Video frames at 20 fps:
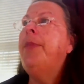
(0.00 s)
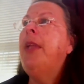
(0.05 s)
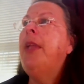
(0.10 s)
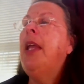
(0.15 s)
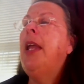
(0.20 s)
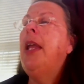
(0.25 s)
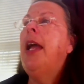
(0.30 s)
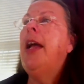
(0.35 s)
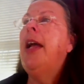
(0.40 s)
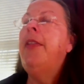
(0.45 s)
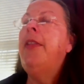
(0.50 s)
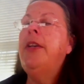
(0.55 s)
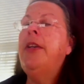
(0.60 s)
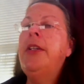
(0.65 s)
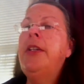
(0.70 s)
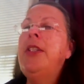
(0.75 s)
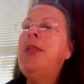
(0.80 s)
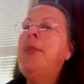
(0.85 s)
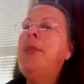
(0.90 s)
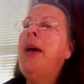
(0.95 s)
And
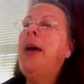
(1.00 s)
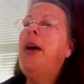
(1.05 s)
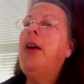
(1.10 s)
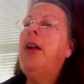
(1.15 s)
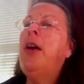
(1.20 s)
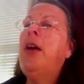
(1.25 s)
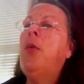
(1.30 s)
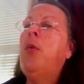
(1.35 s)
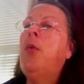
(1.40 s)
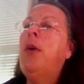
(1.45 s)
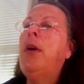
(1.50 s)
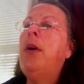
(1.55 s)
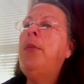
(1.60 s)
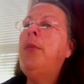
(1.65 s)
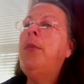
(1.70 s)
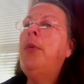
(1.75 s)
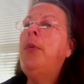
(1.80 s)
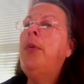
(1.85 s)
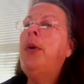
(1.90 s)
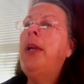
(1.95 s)
there's about
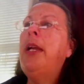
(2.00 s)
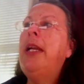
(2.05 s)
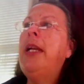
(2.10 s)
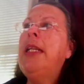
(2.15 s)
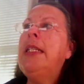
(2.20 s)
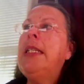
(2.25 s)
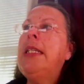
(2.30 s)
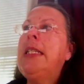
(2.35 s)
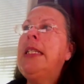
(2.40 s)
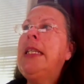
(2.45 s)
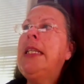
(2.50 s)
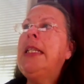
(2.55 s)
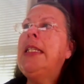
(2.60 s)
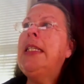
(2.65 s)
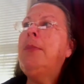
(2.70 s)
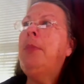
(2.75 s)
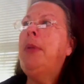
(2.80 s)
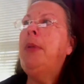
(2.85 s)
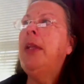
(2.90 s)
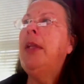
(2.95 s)
1.6
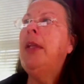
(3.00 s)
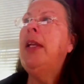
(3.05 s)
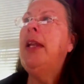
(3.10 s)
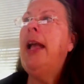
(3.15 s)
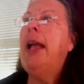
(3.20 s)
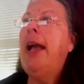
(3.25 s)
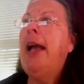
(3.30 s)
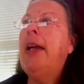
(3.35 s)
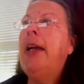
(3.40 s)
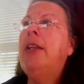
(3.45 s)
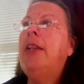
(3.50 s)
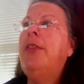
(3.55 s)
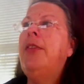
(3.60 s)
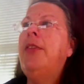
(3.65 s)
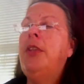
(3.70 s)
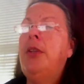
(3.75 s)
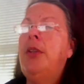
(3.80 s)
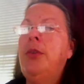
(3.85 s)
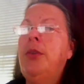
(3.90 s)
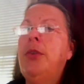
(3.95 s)
billion active
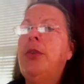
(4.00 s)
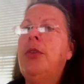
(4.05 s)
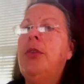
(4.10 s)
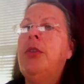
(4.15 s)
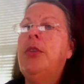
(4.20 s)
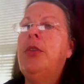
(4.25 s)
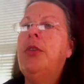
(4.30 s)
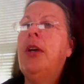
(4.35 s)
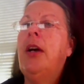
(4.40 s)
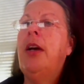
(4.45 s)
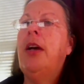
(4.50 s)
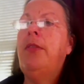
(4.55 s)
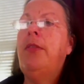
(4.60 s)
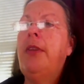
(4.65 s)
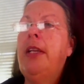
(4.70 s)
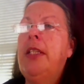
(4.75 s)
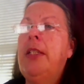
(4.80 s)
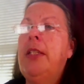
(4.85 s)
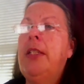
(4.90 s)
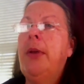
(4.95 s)
users on
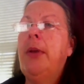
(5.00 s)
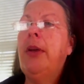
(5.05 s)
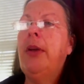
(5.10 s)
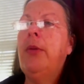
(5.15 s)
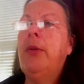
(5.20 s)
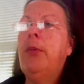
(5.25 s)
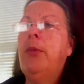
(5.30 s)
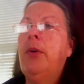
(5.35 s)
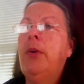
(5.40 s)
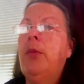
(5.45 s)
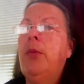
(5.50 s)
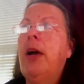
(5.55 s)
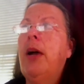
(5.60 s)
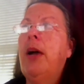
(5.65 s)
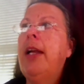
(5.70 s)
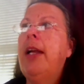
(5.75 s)
Facebook worldwide.